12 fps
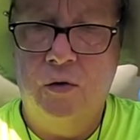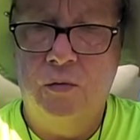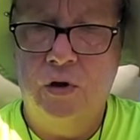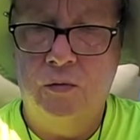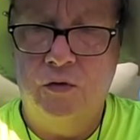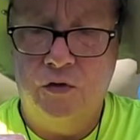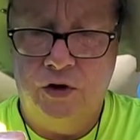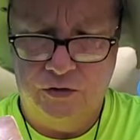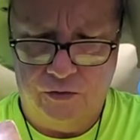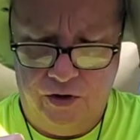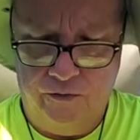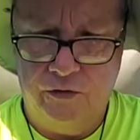Maybe things
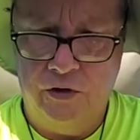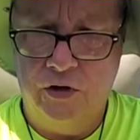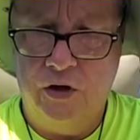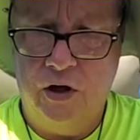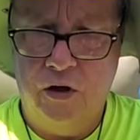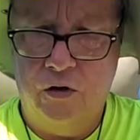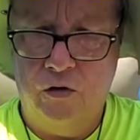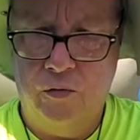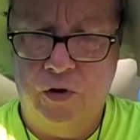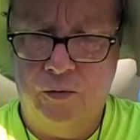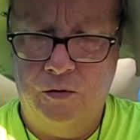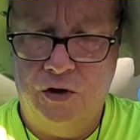are left in the air.
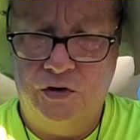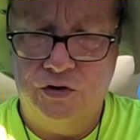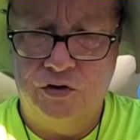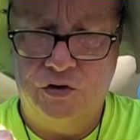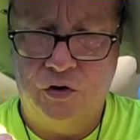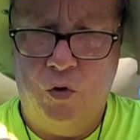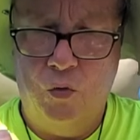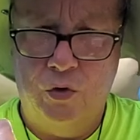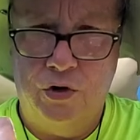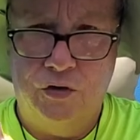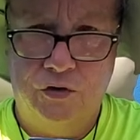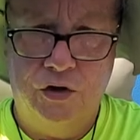Maybe they just don't
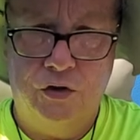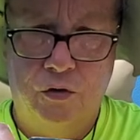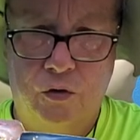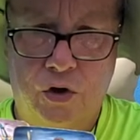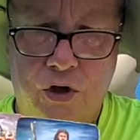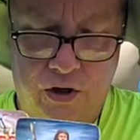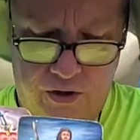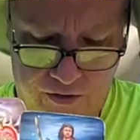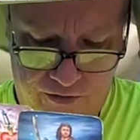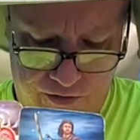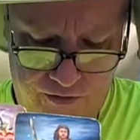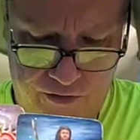want to deal,
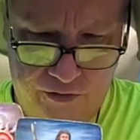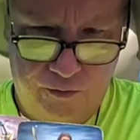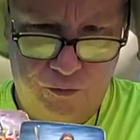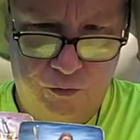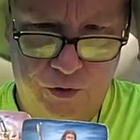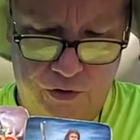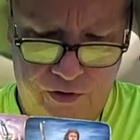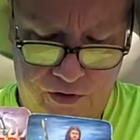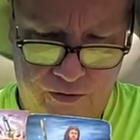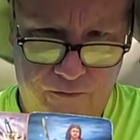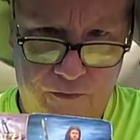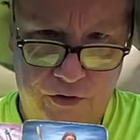because this is
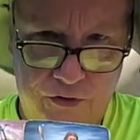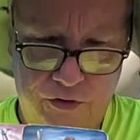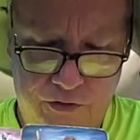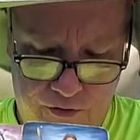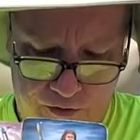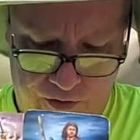really vicious,